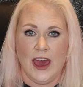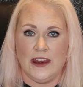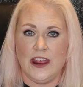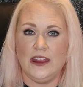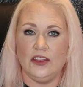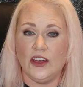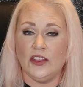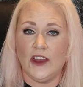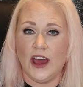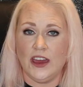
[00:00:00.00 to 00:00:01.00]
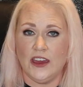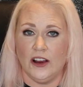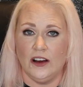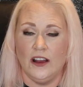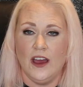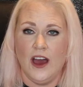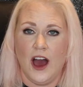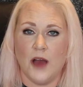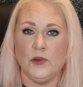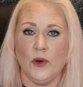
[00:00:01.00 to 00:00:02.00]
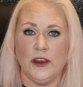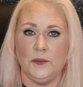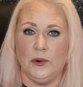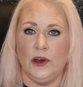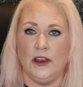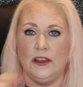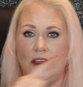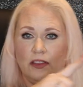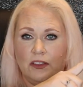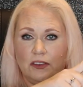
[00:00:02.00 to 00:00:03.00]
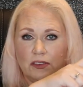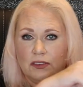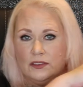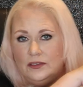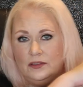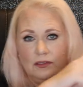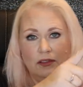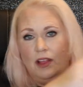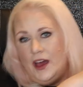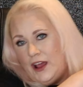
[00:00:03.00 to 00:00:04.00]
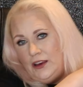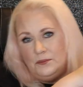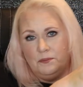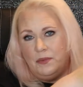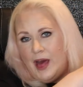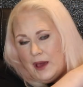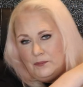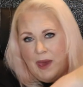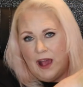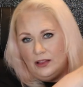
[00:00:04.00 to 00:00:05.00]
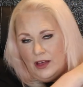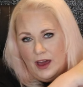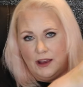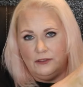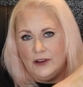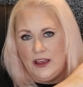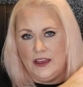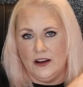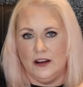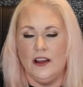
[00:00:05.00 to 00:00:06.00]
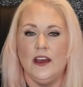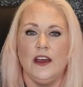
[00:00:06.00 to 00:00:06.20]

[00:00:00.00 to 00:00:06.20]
And anything that I hear, I'm going to put in this line, back line right here.